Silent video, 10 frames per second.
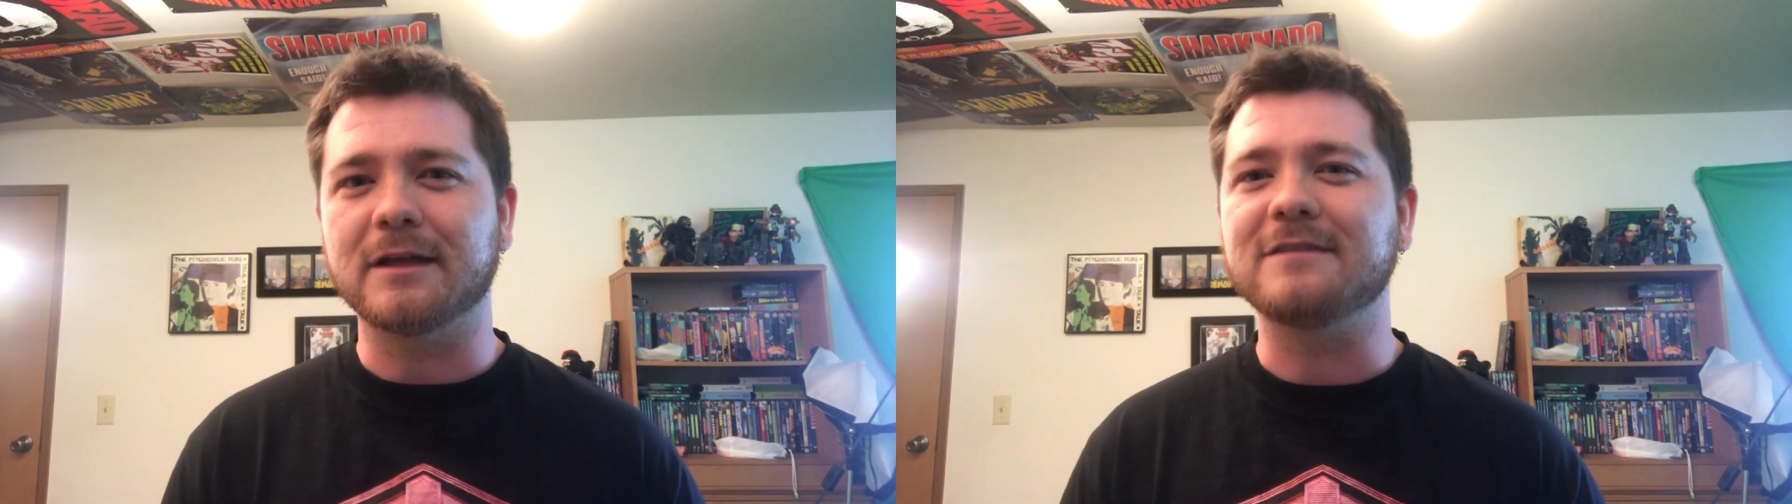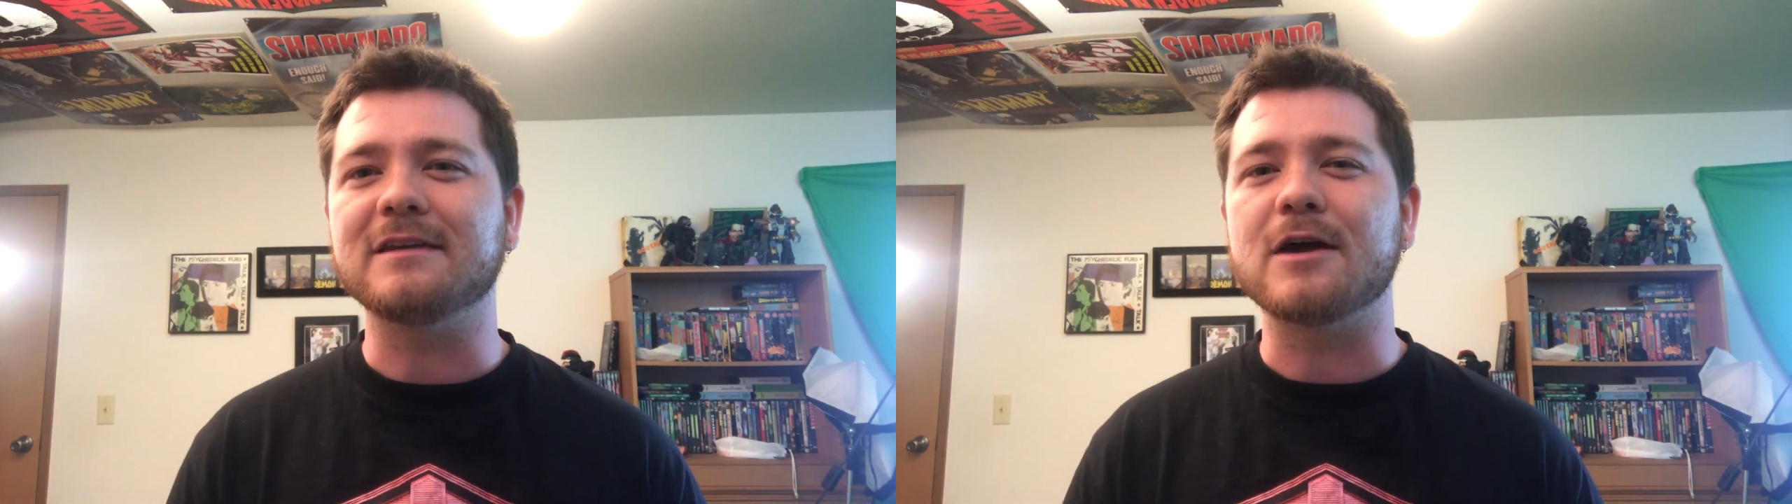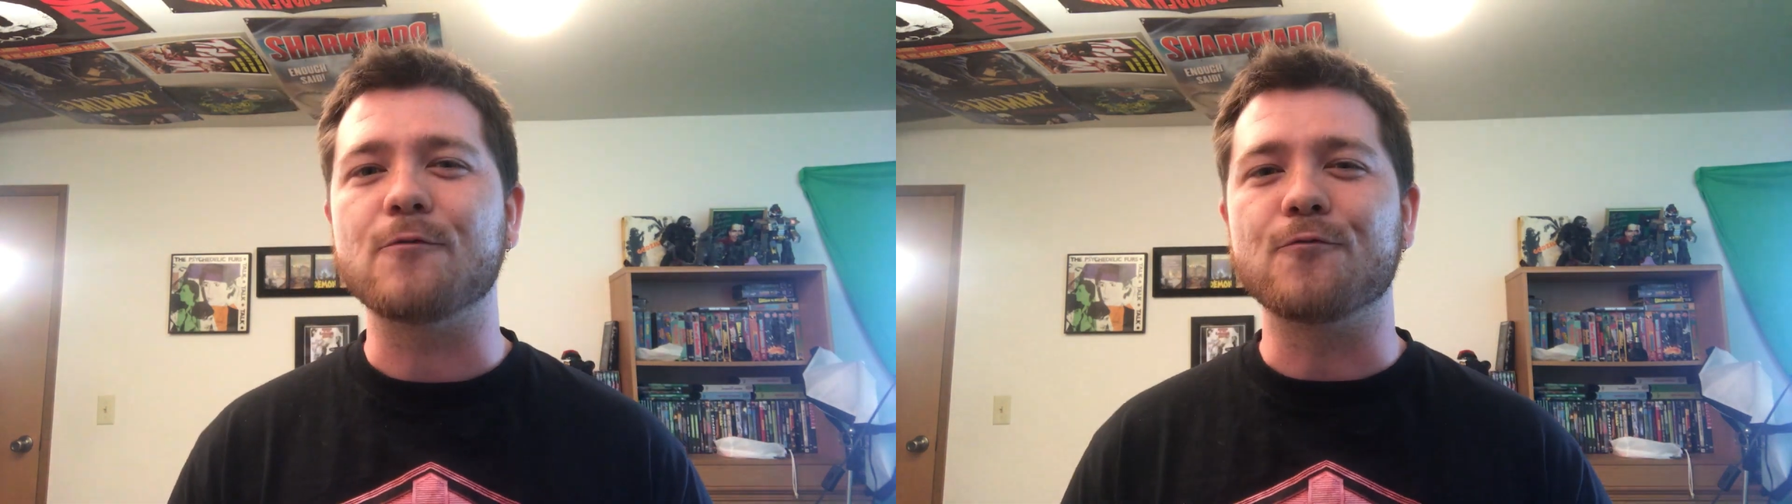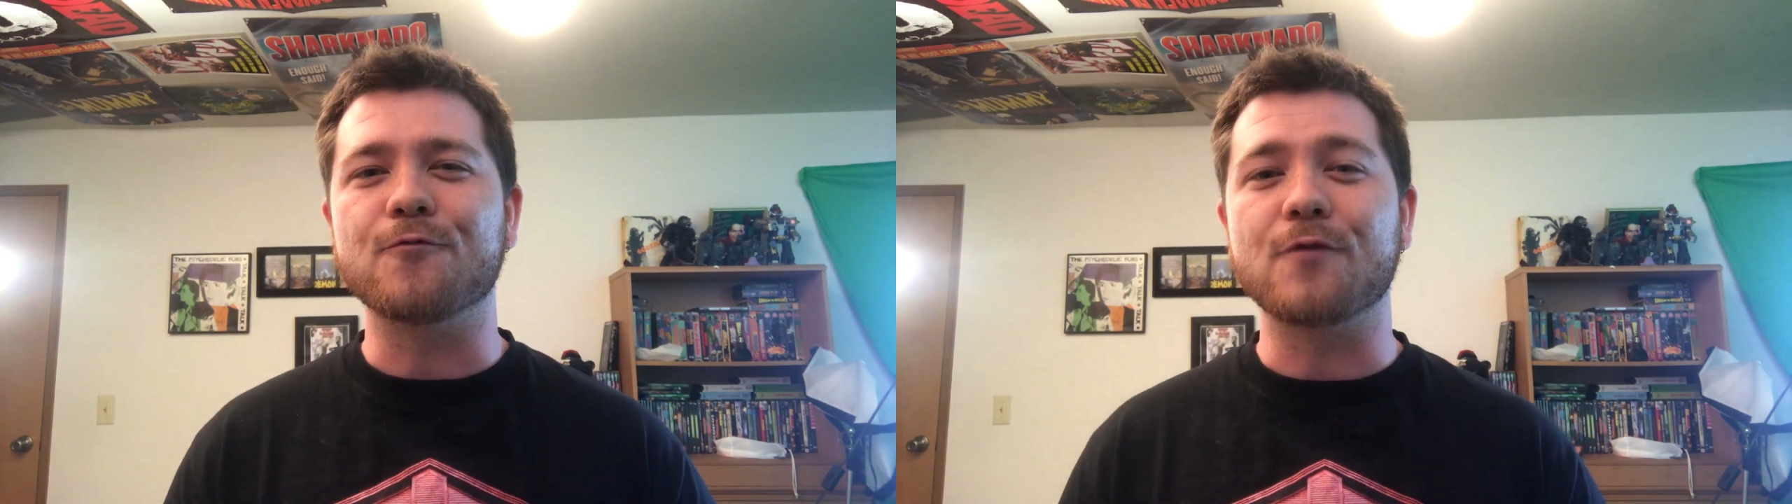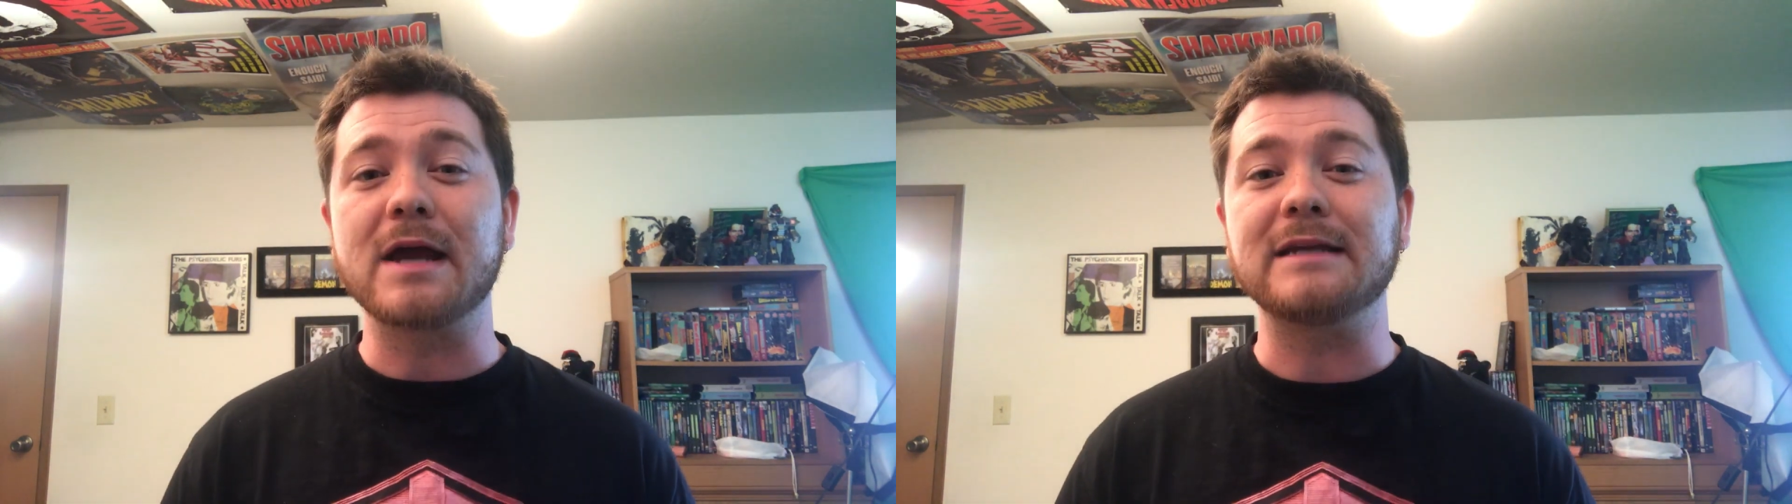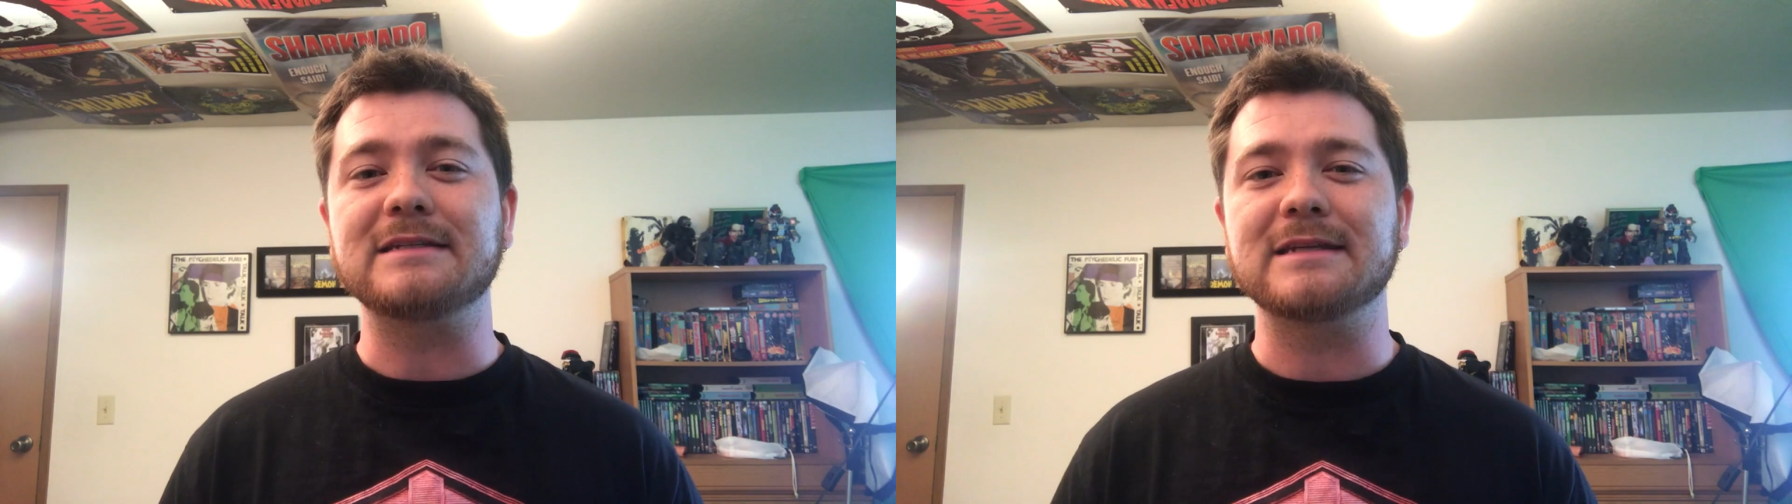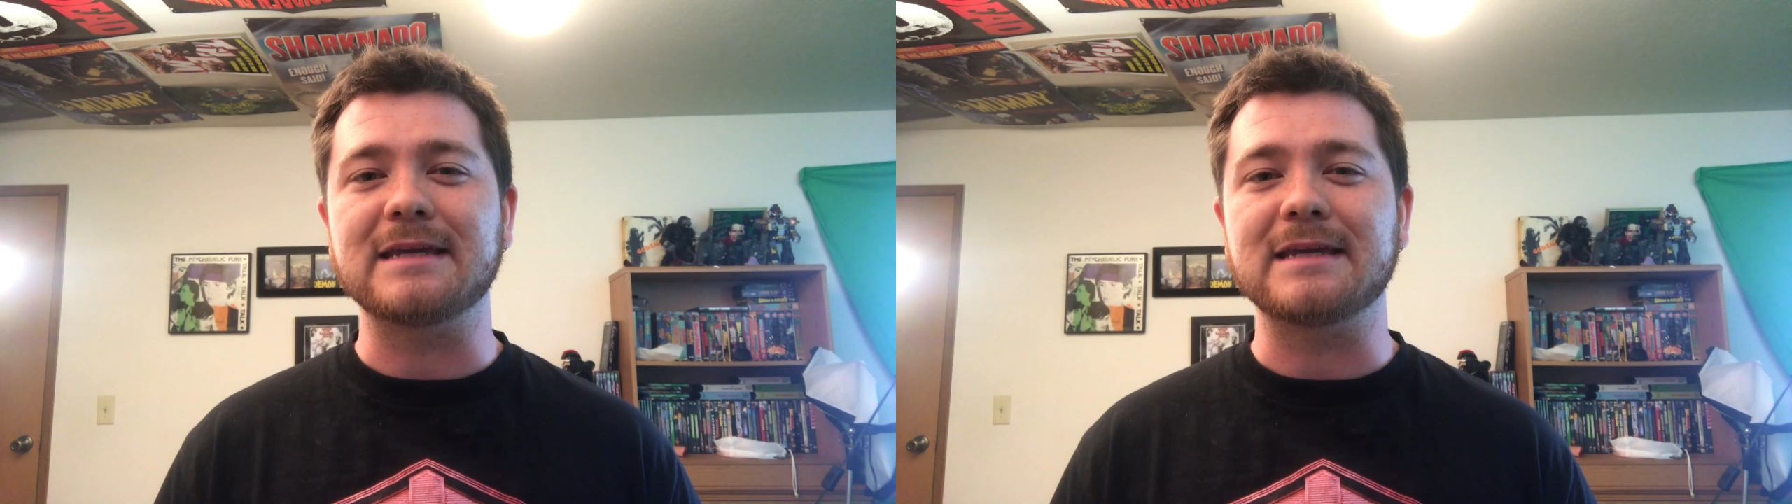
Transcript: let's get right